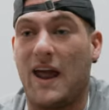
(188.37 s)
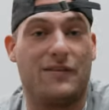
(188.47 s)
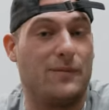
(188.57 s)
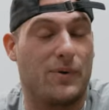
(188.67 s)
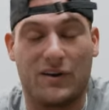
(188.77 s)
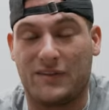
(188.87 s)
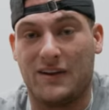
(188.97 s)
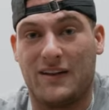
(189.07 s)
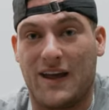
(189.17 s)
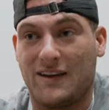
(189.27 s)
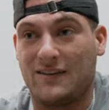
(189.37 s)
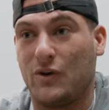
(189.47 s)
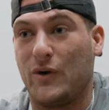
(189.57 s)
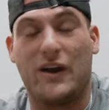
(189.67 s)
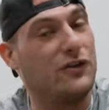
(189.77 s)
every person that's,
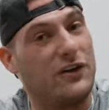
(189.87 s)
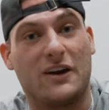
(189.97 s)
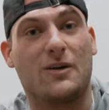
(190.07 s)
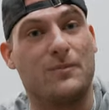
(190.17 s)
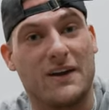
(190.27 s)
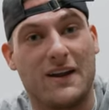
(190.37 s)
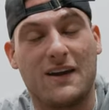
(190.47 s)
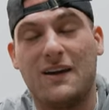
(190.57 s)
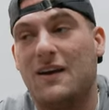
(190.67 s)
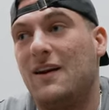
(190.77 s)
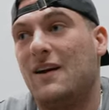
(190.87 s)
you know, interested in competing